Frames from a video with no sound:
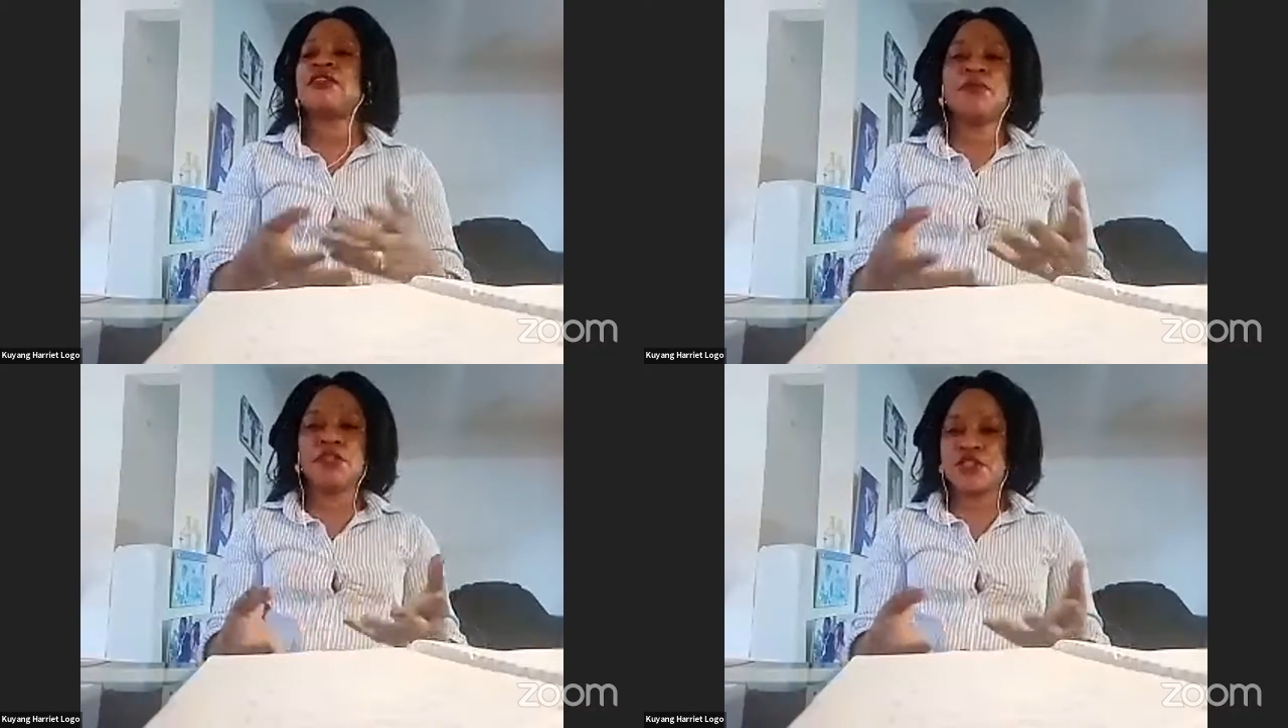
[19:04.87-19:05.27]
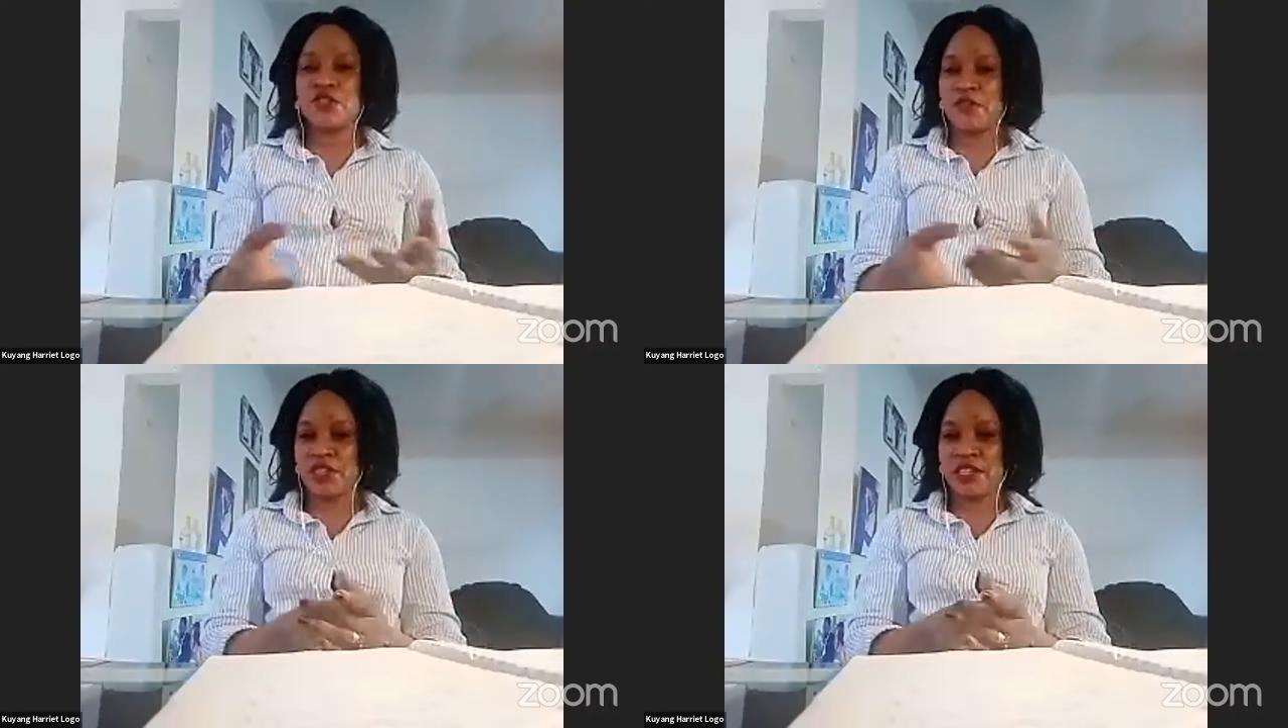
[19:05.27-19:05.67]
the
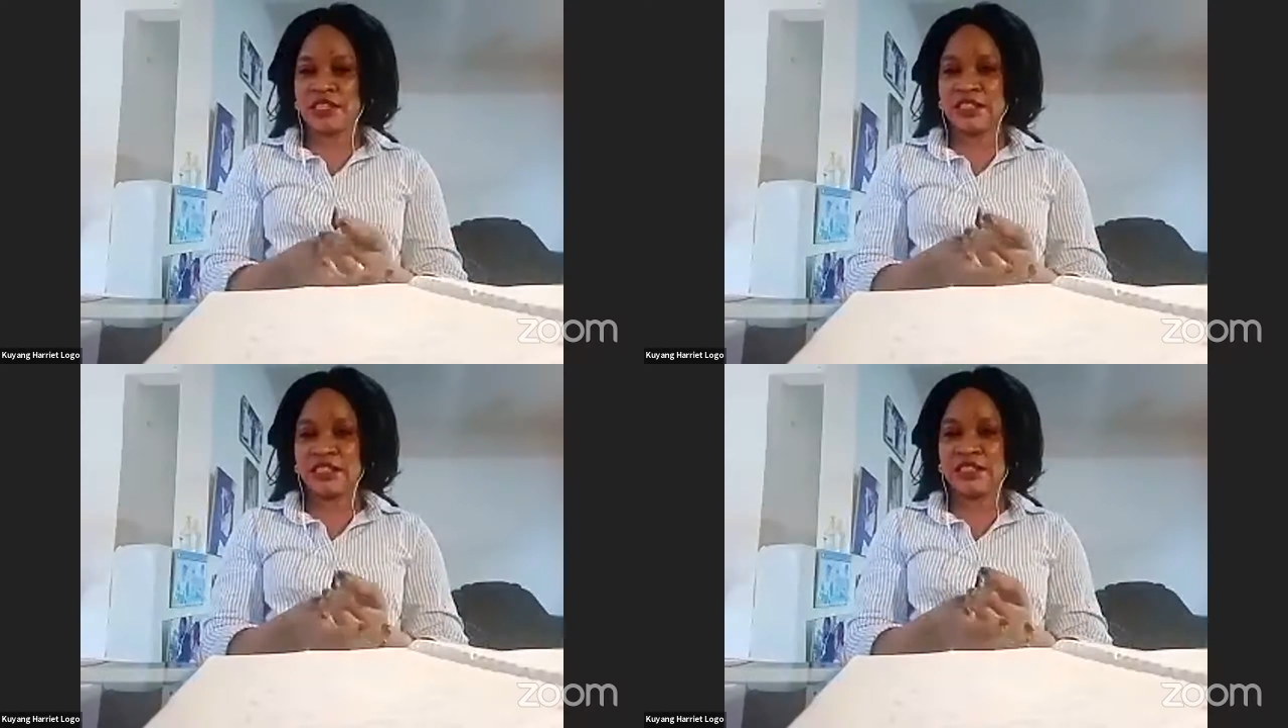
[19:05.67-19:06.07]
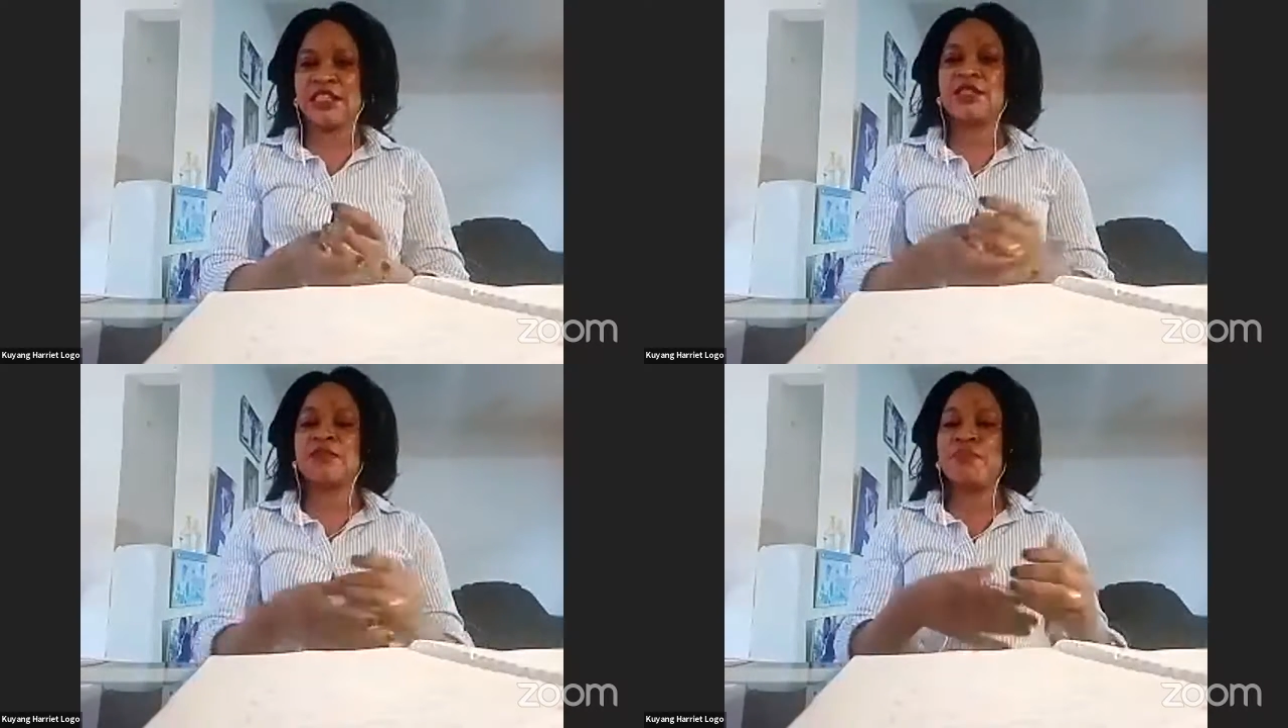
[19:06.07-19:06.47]
Ministry of Justice
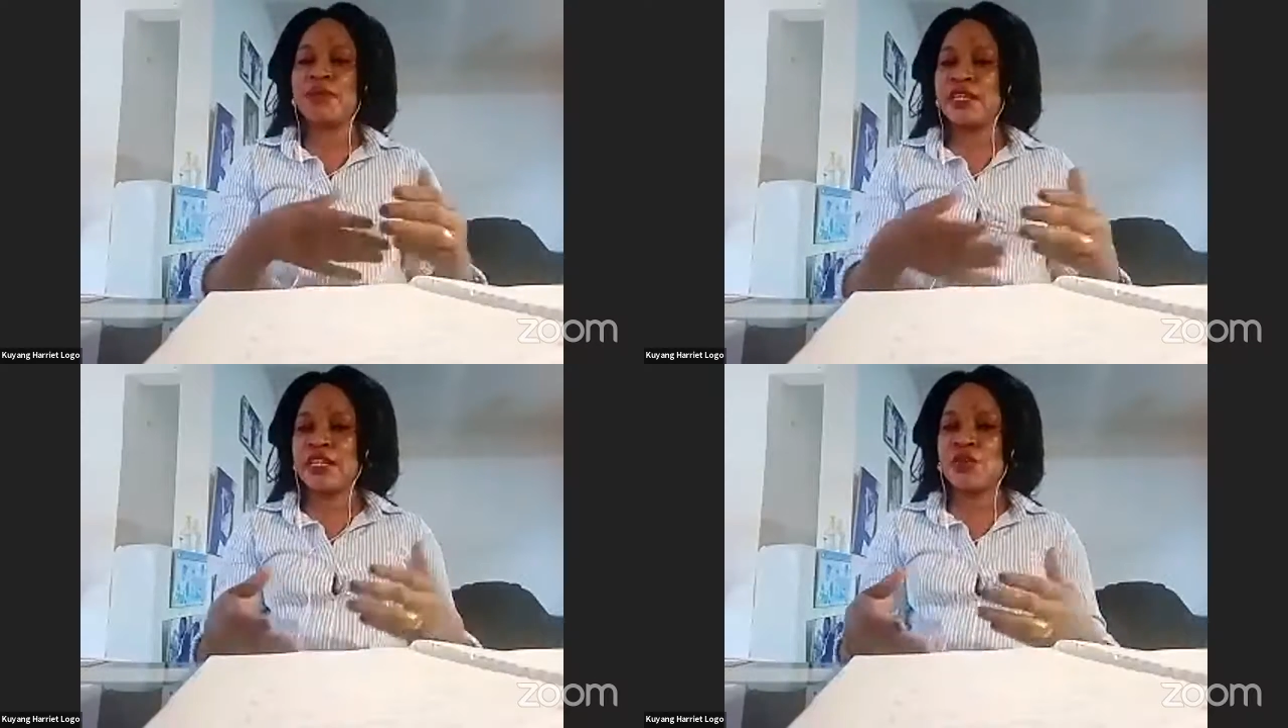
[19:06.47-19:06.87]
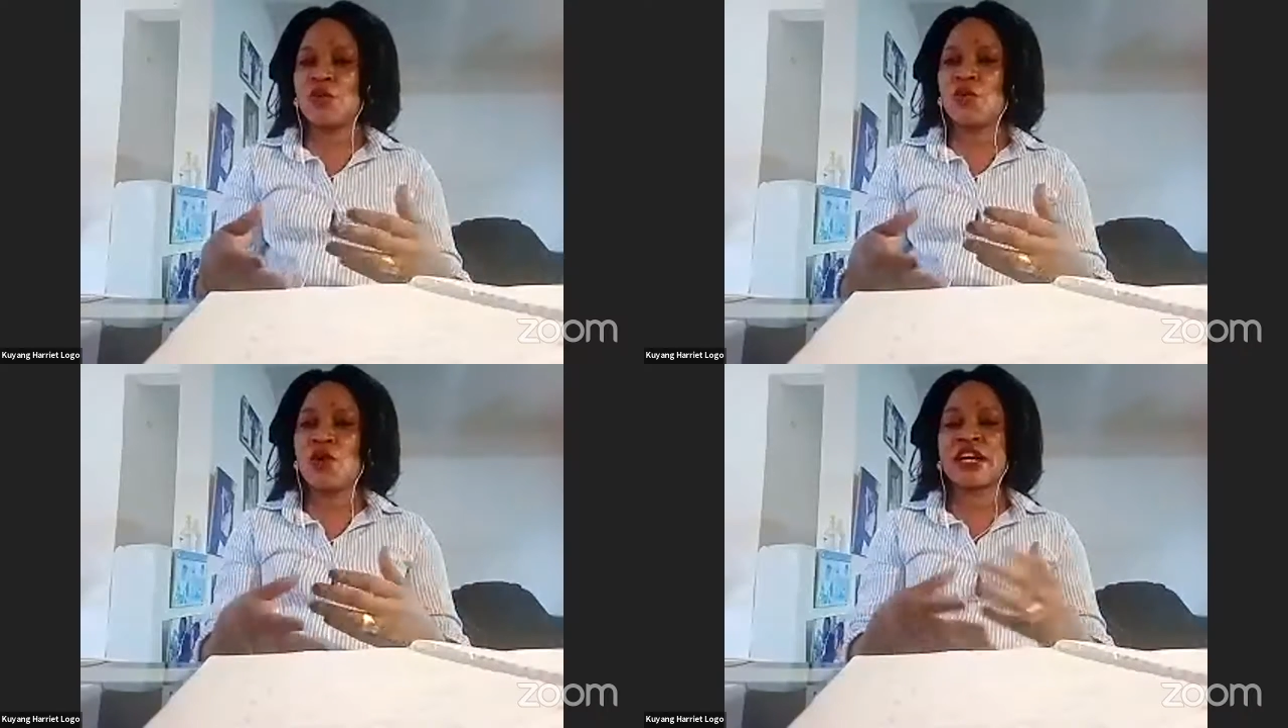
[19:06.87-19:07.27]
is
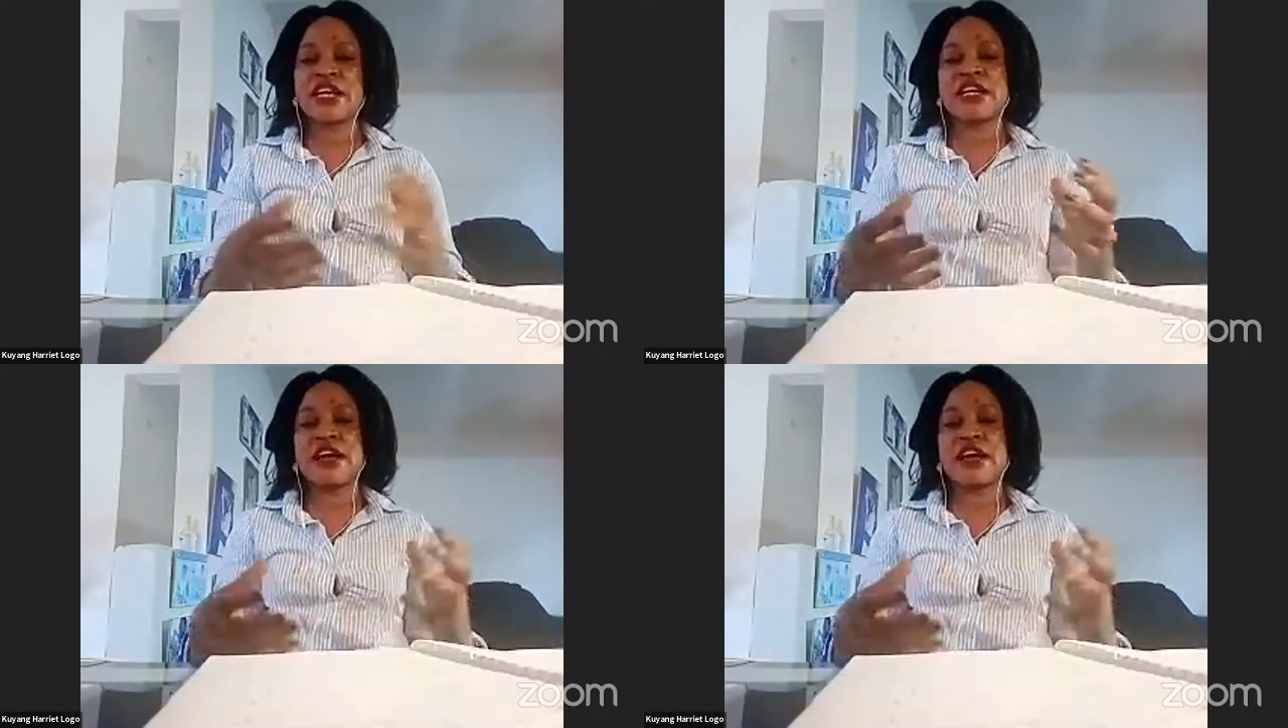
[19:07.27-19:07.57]
beginning work and